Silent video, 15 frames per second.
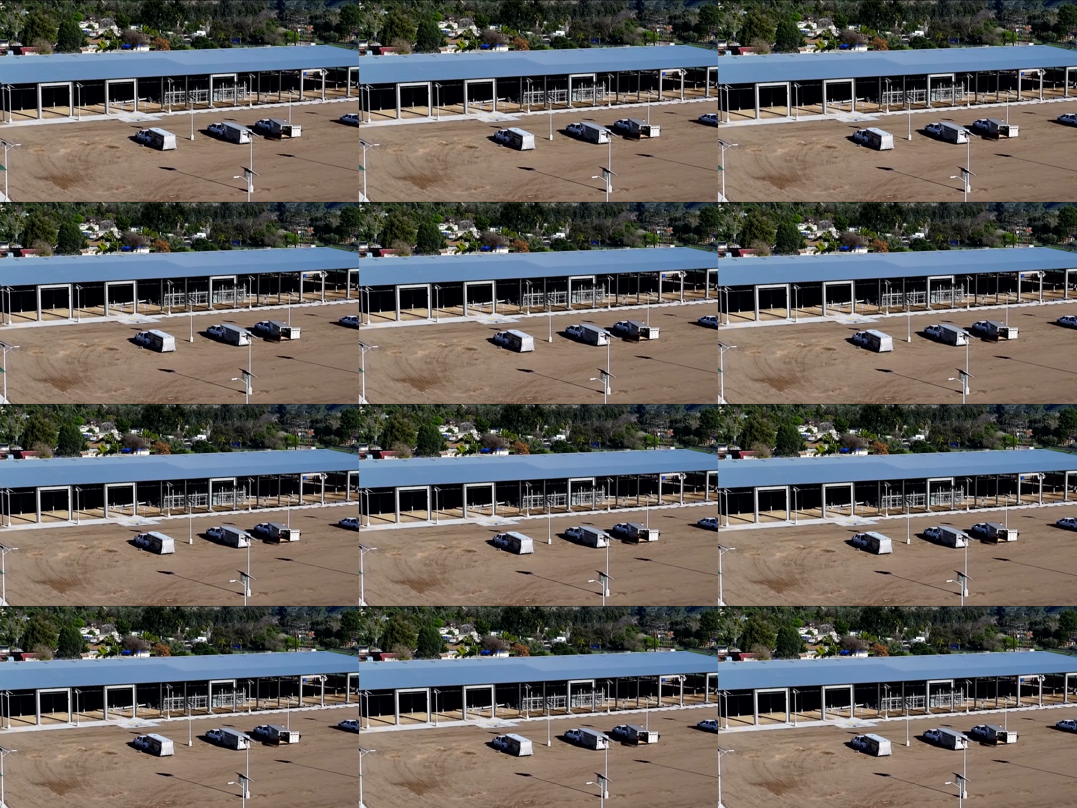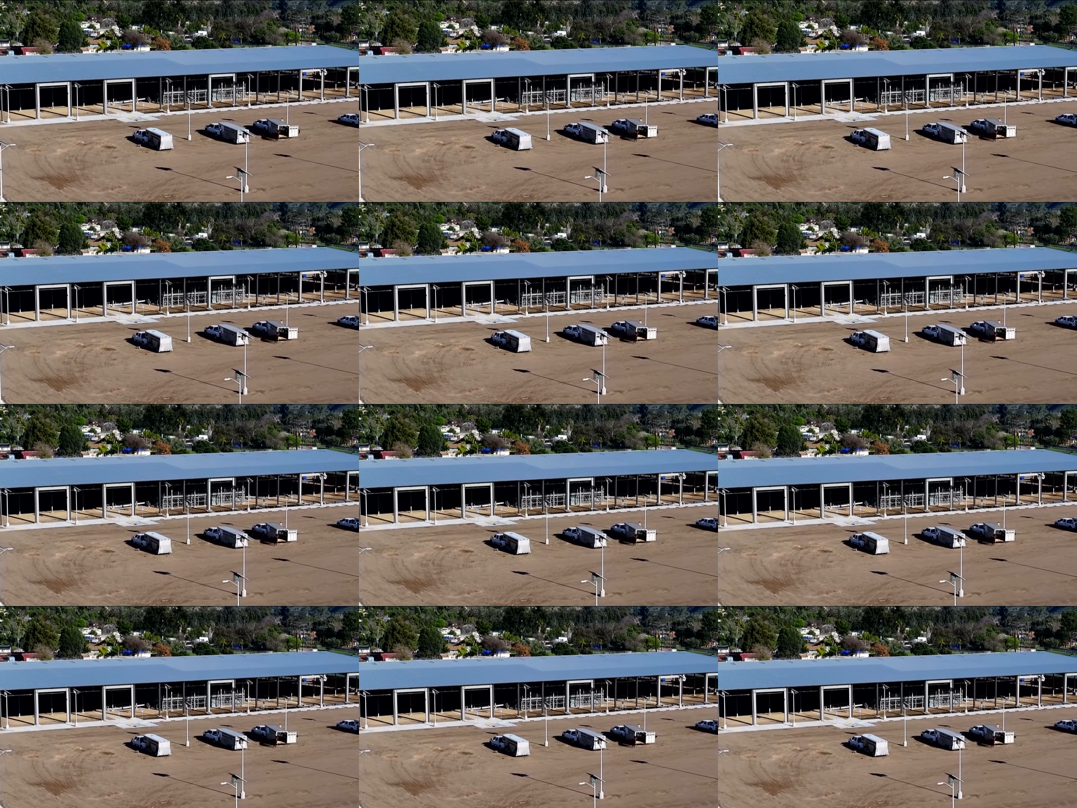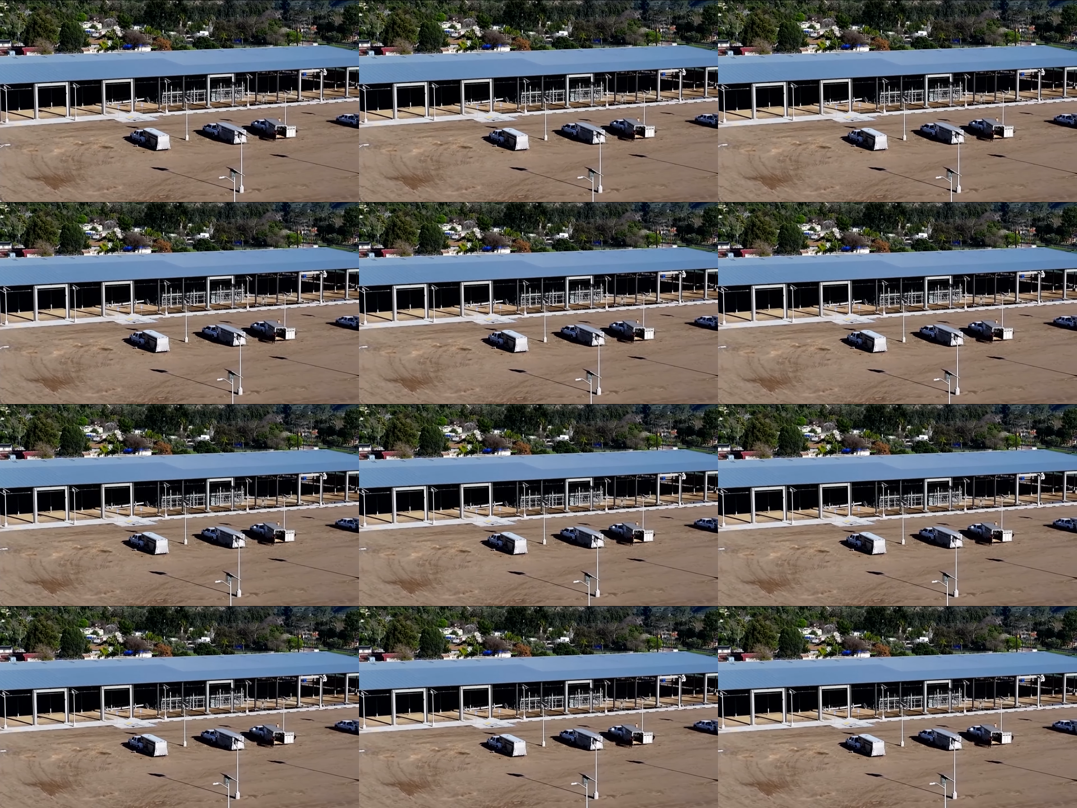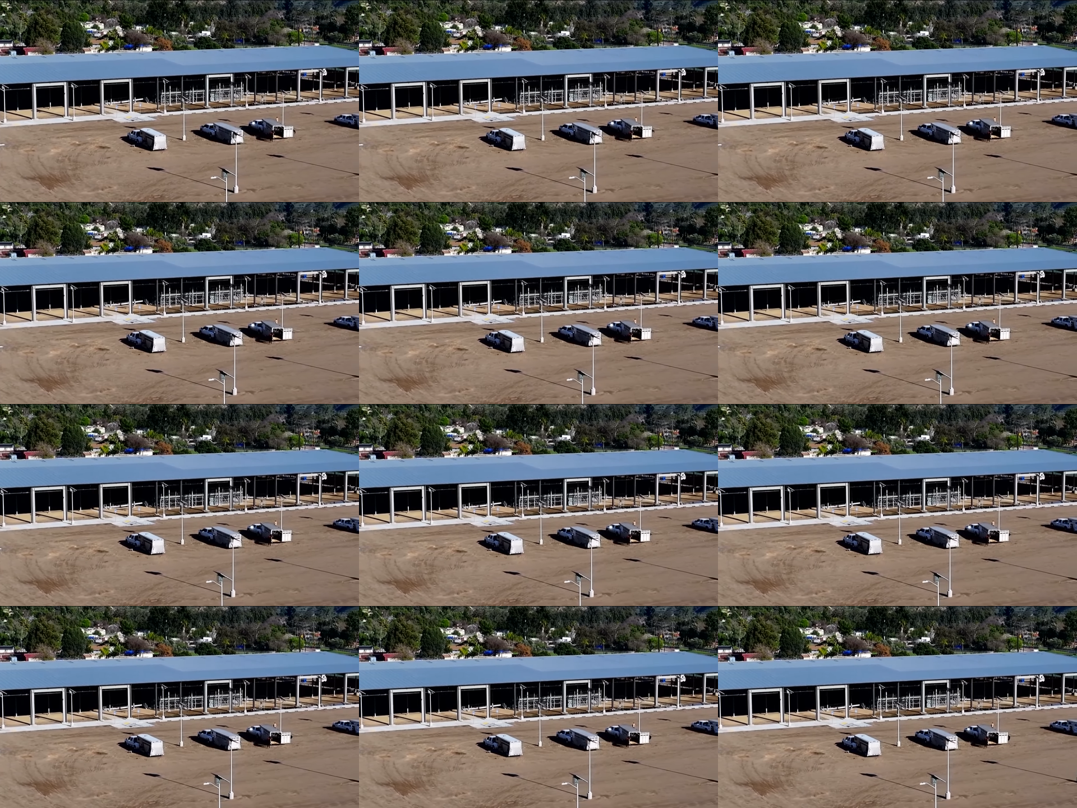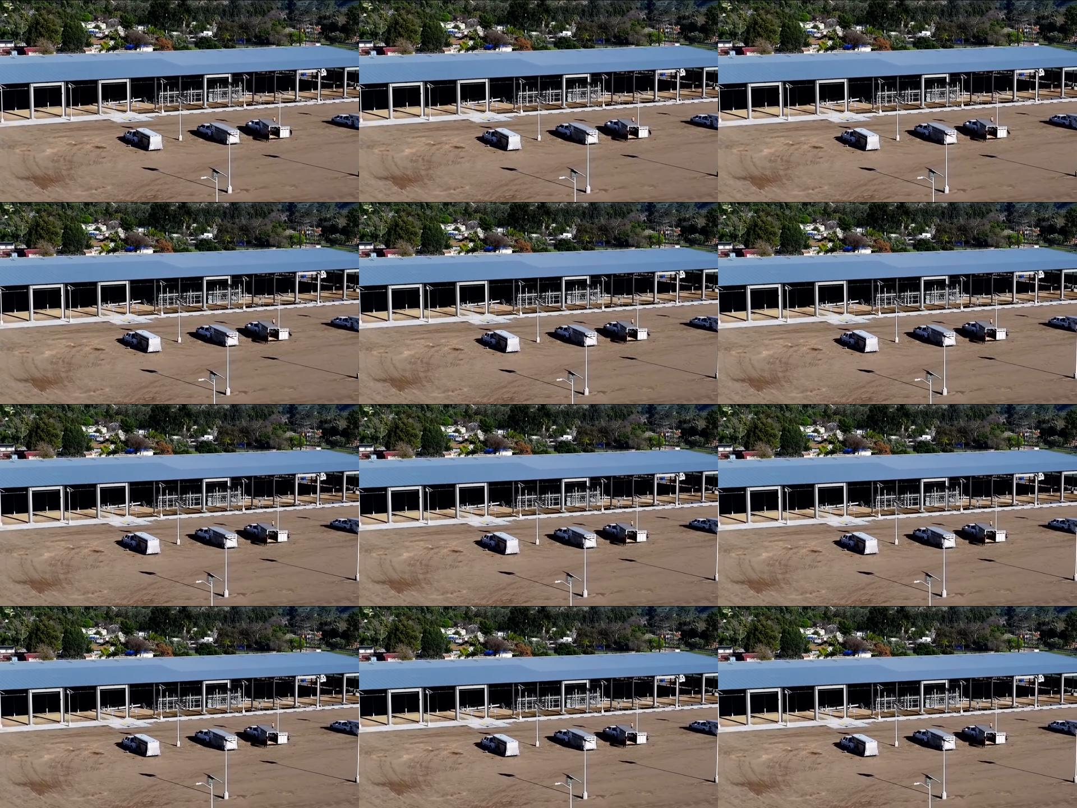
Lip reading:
(no speaker visible)